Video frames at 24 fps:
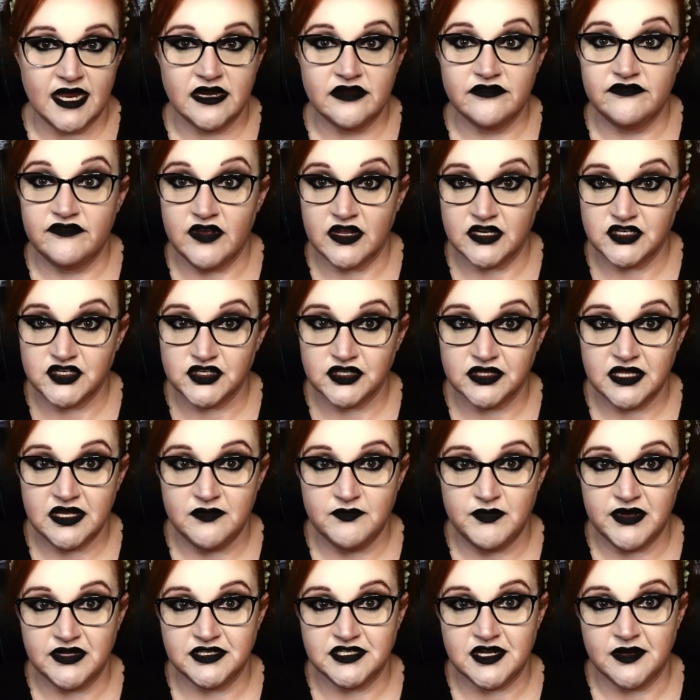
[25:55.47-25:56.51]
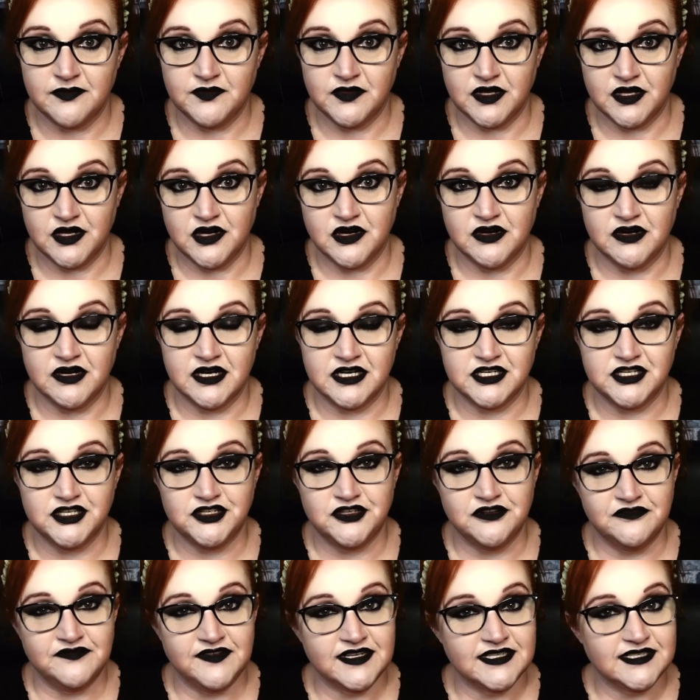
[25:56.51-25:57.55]
and eventually built up the courage
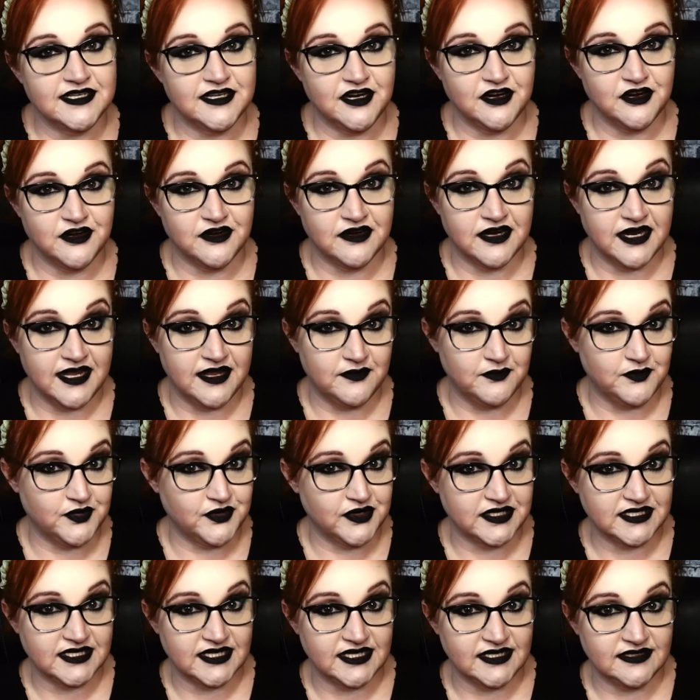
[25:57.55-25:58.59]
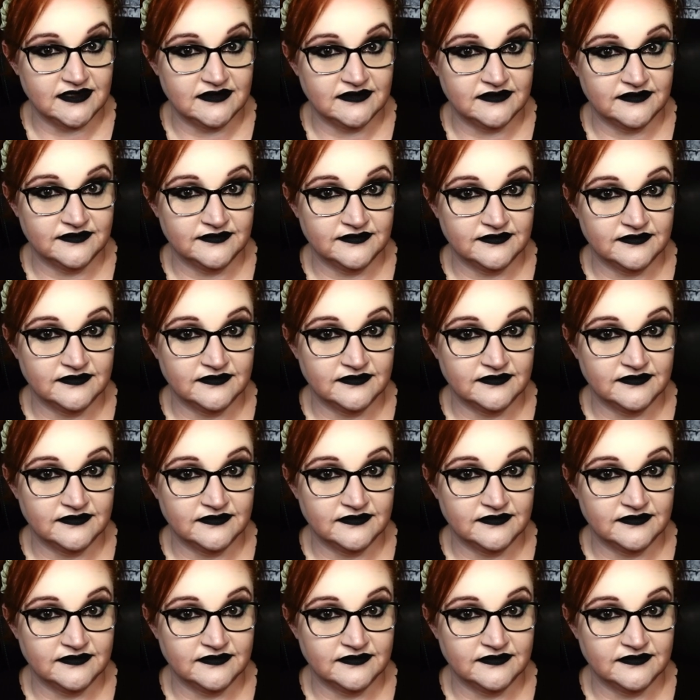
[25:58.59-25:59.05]
to visit her in prison.